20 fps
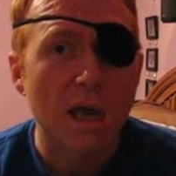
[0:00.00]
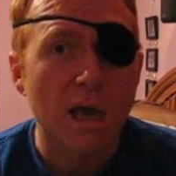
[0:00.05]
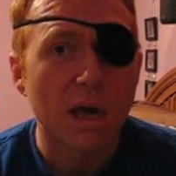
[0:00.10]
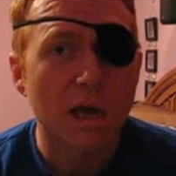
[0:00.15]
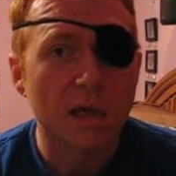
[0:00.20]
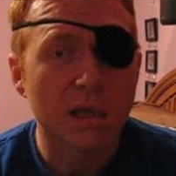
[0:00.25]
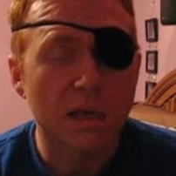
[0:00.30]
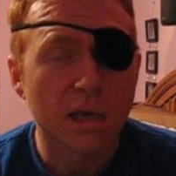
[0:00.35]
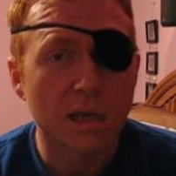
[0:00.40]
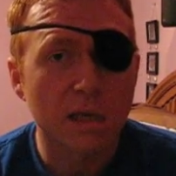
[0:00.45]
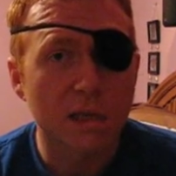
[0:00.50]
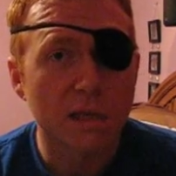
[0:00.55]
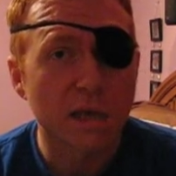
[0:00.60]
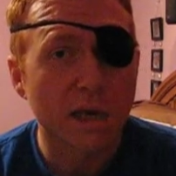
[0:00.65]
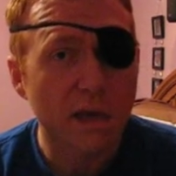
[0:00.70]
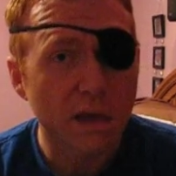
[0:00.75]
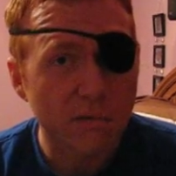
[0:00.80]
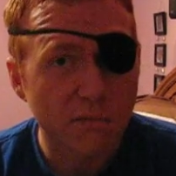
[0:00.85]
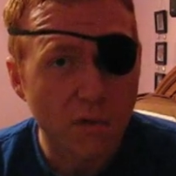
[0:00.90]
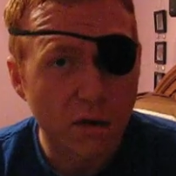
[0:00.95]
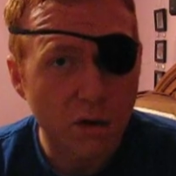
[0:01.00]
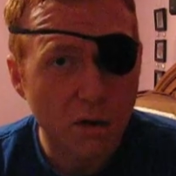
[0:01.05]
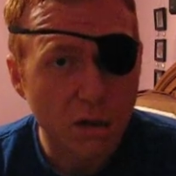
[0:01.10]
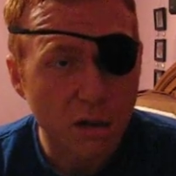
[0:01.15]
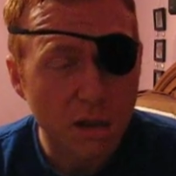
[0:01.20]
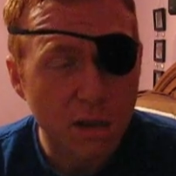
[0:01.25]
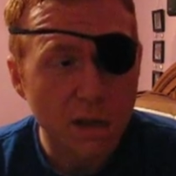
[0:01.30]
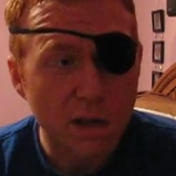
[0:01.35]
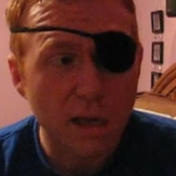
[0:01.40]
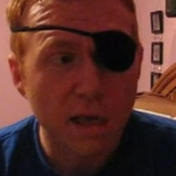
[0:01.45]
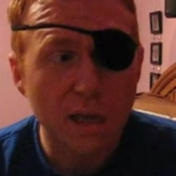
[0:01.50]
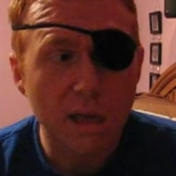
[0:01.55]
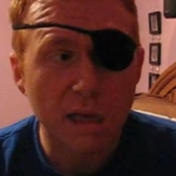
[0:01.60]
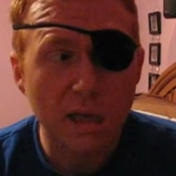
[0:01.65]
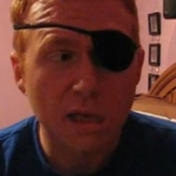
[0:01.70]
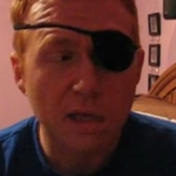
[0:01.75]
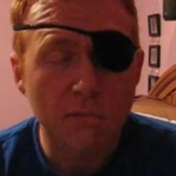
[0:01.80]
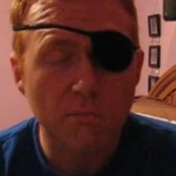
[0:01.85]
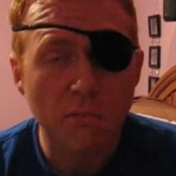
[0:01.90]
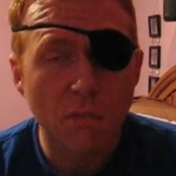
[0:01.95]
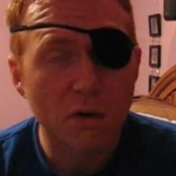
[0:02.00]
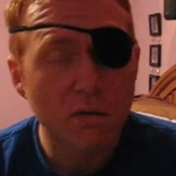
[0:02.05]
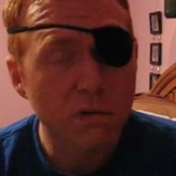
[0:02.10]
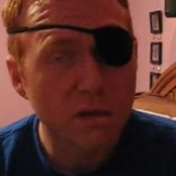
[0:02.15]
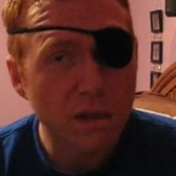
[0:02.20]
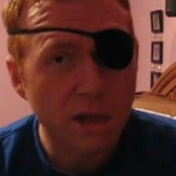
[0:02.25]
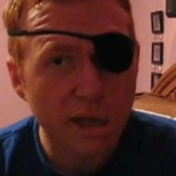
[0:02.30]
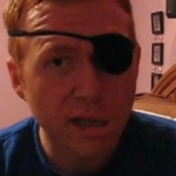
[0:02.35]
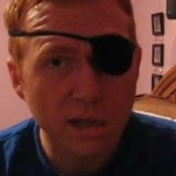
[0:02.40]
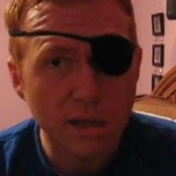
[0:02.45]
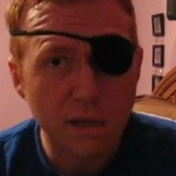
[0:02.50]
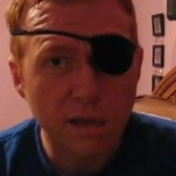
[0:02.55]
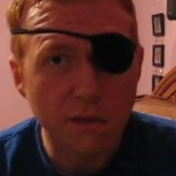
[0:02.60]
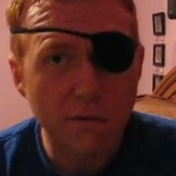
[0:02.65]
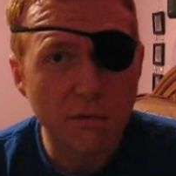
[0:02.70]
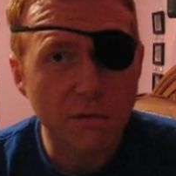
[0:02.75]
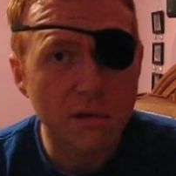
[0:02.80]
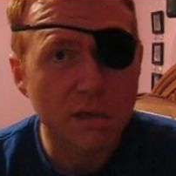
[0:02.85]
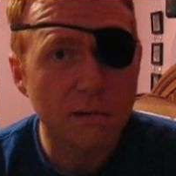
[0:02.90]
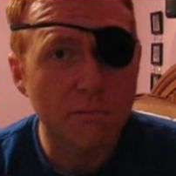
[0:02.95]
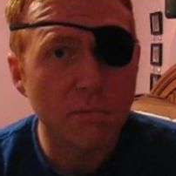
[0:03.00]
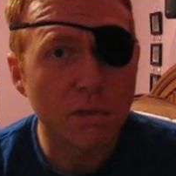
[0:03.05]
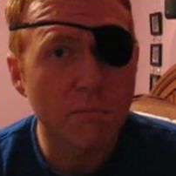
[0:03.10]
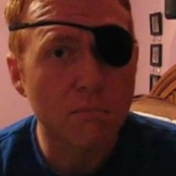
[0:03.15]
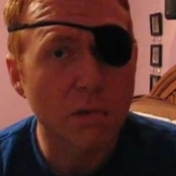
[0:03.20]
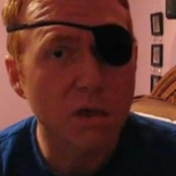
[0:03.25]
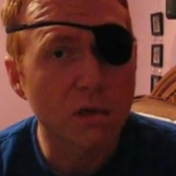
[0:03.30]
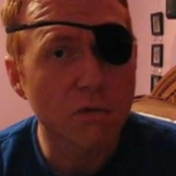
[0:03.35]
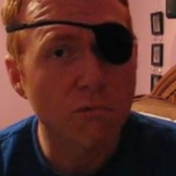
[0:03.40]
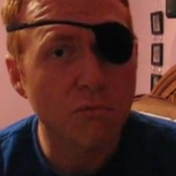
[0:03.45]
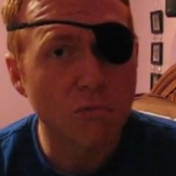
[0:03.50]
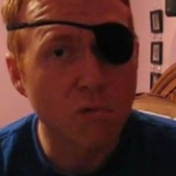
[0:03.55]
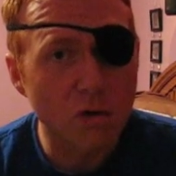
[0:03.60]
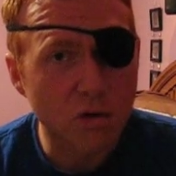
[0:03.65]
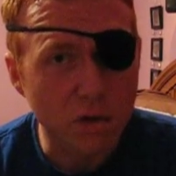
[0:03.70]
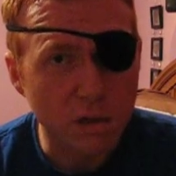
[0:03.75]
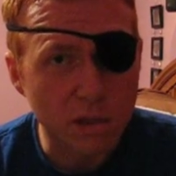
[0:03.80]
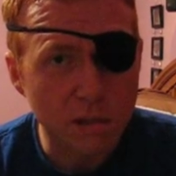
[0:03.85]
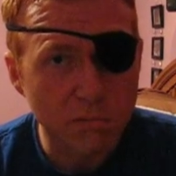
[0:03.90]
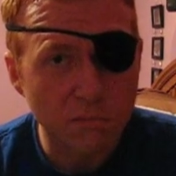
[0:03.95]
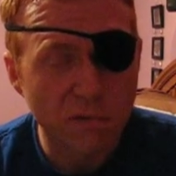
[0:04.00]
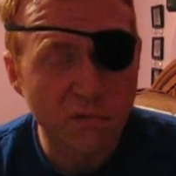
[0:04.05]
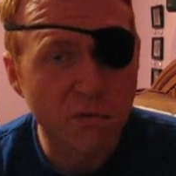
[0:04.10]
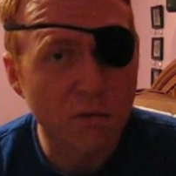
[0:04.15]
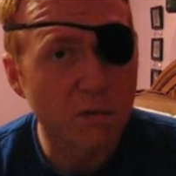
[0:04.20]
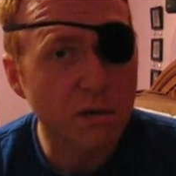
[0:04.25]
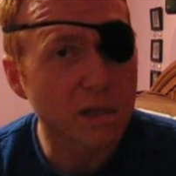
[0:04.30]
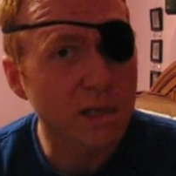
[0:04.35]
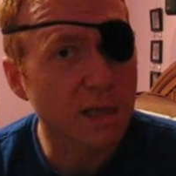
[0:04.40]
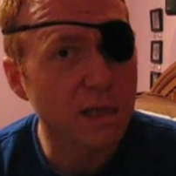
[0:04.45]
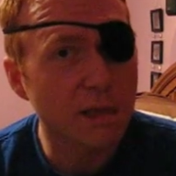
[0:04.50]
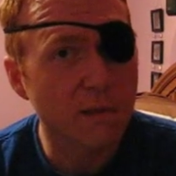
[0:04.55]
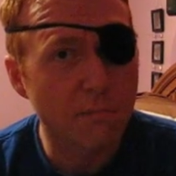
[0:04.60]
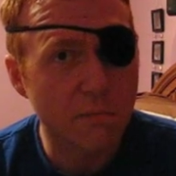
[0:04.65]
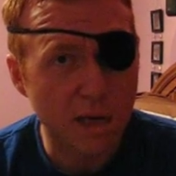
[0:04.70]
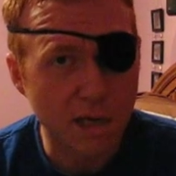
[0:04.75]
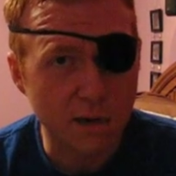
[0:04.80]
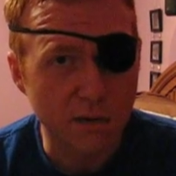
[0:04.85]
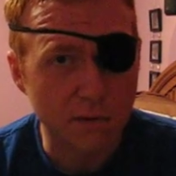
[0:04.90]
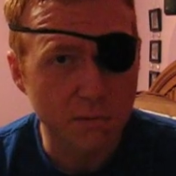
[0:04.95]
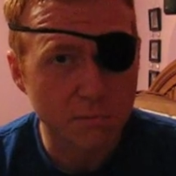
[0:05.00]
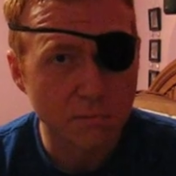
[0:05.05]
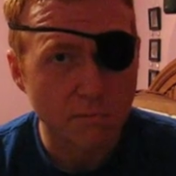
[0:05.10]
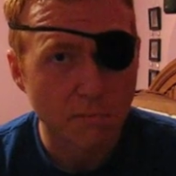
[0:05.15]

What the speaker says: He said, second of all, it is most likely going to be much worse before it gets better.